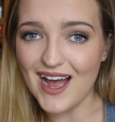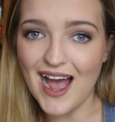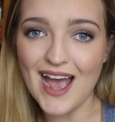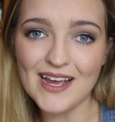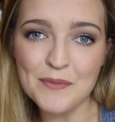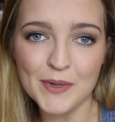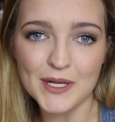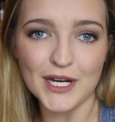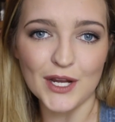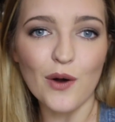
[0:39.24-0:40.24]

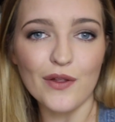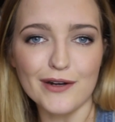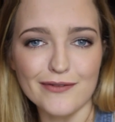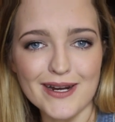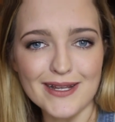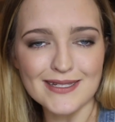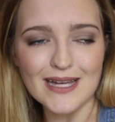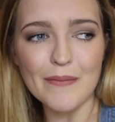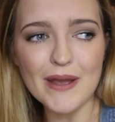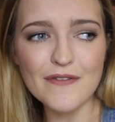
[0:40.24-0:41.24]
I'm gonna call it a reading
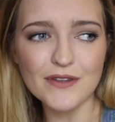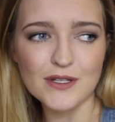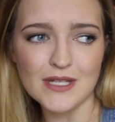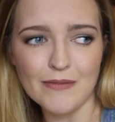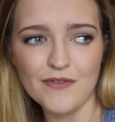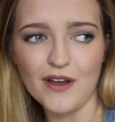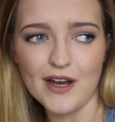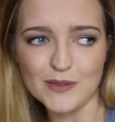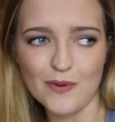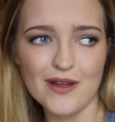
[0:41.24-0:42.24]
slump, even though some of you
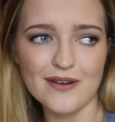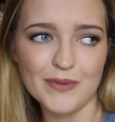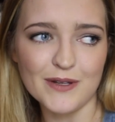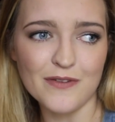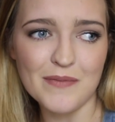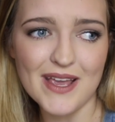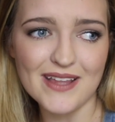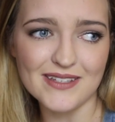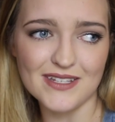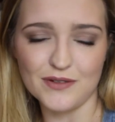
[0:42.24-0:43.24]
guys won't, but for me
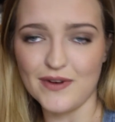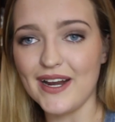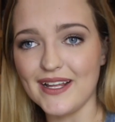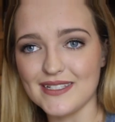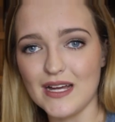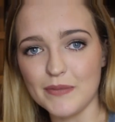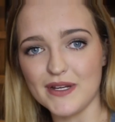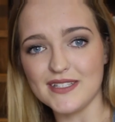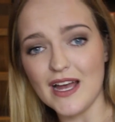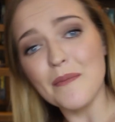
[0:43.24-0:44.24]
this is a reading slump
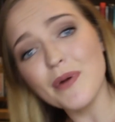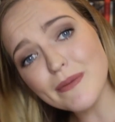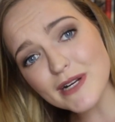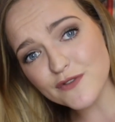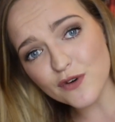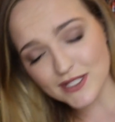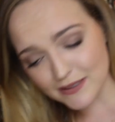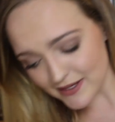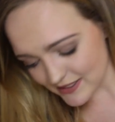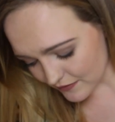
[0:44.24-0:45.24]
because I'm pretty much
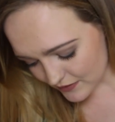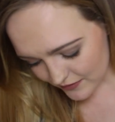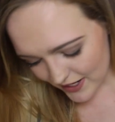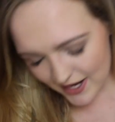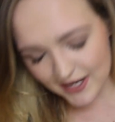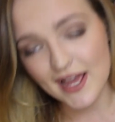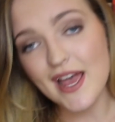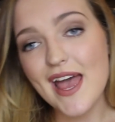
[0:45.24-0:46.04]
forcing myself to read,